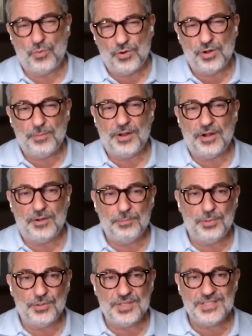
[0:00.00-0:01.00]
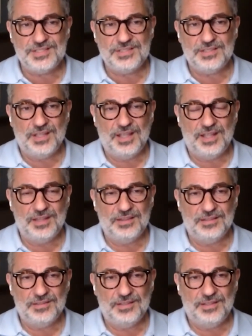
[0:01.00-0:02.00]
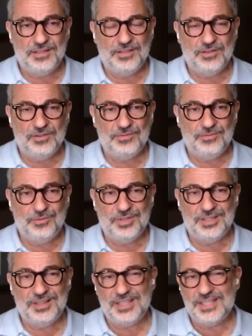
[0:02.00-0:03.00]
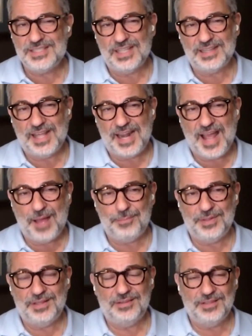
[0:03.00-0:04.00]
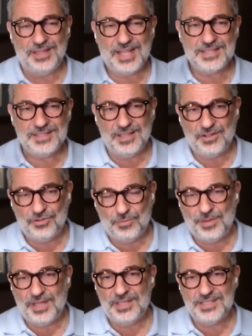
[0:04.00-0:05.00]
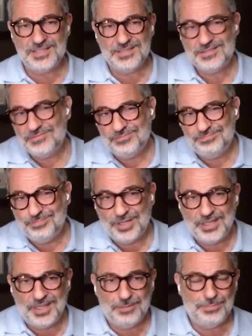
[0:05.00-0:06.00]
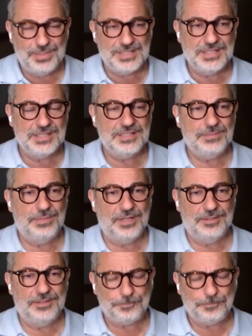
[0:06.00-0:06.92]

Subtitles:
worried about our employee. And, when things like that happen, the last thing on your mind is money and business. But